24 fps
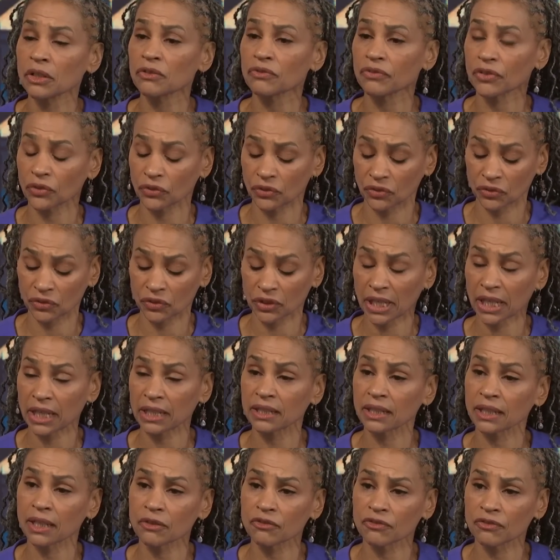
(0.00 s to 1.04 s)
for
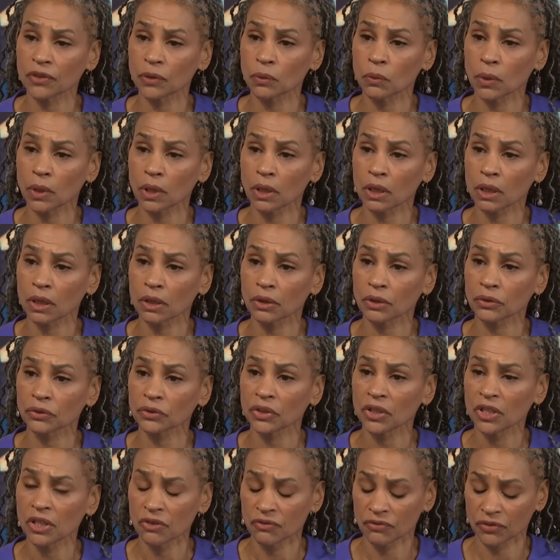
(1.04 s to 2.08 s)
standing up for workers,